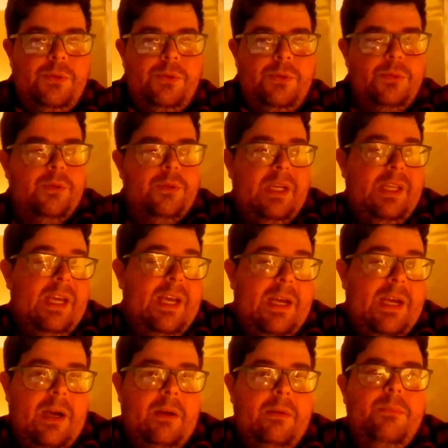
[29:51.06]
sure.
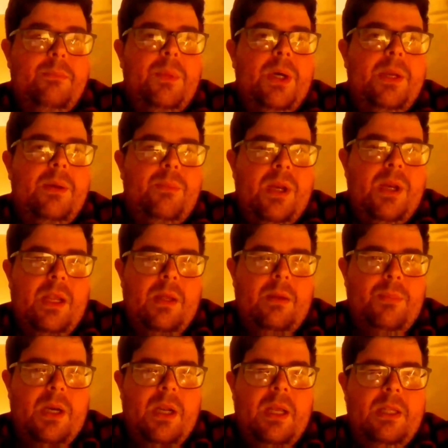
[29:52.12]
Yeah, uh, but but
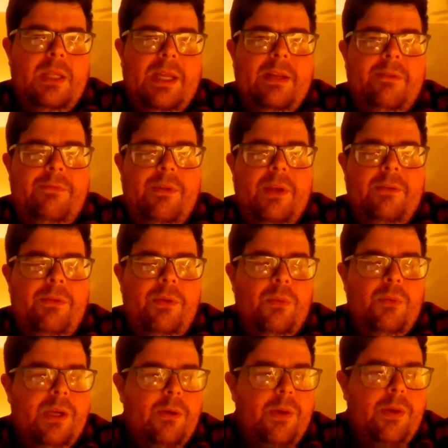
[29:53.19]
but Helene, if you, if
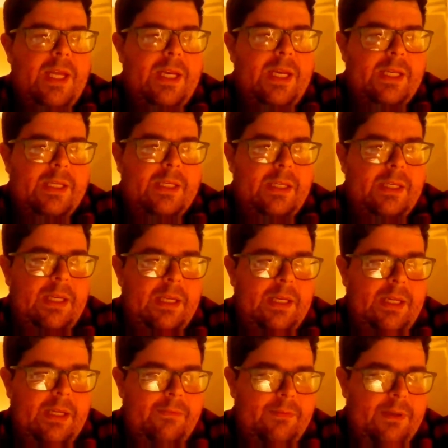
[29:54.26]
you want to go ahead and
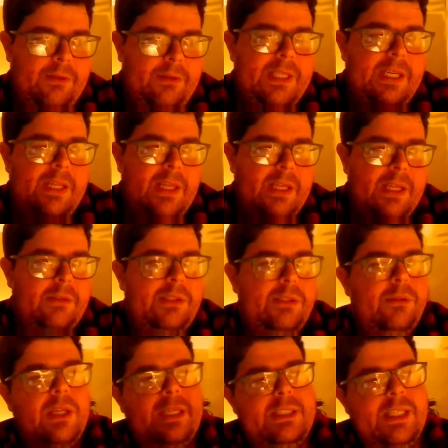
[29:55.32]
and if there's anything else
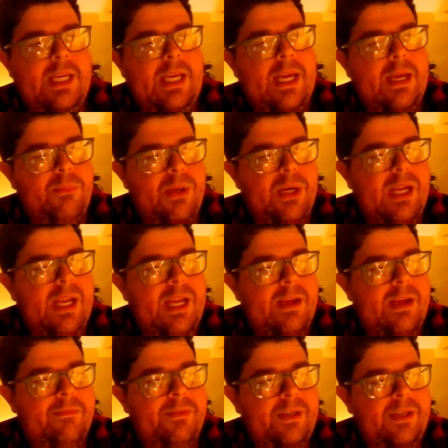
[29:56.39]
you'd like to add, but I
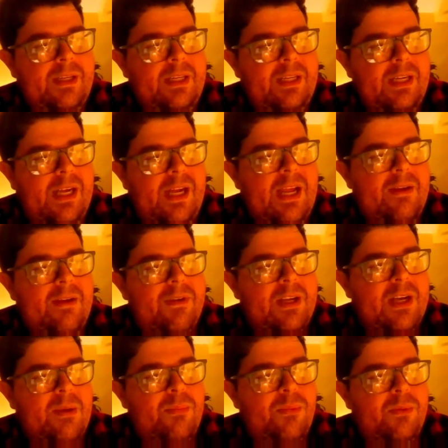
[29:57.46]
have I have
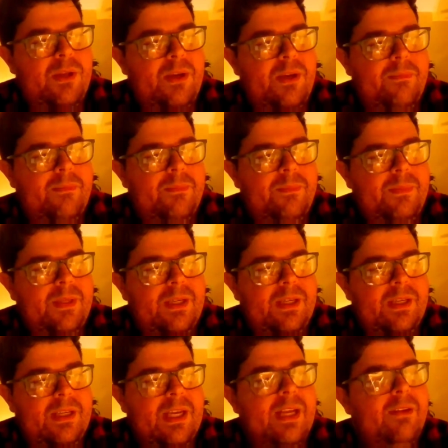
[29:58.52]
a couple um
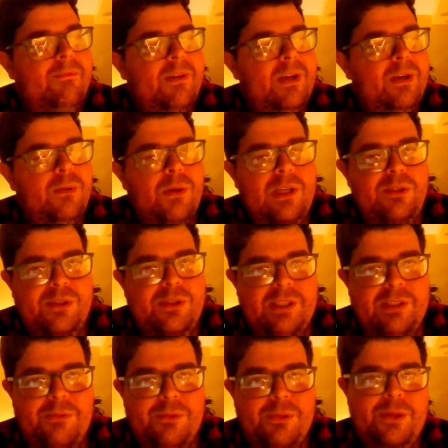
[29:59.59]
uh, kind of fun
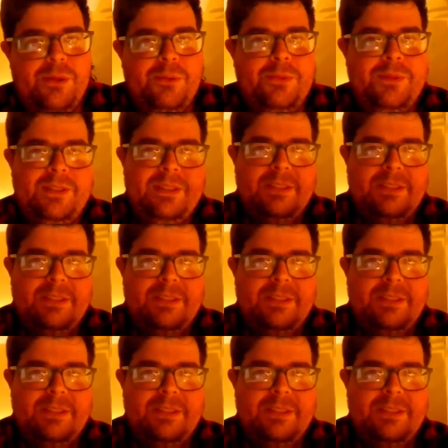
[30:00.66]
questions for you.